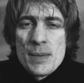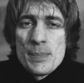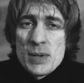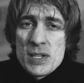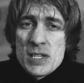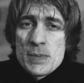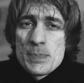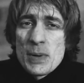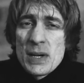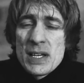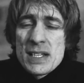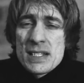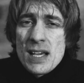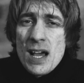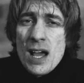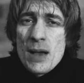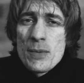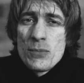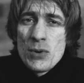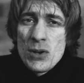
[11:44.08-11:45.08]
But
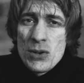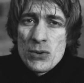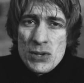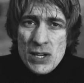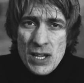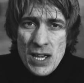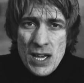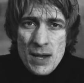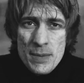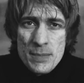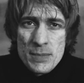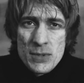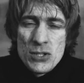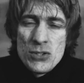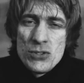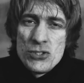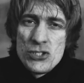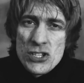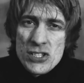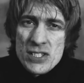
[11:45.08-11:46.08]
springtime will come,
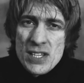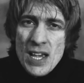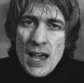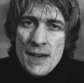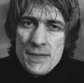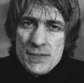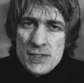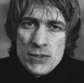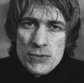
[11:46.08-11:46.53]
you just have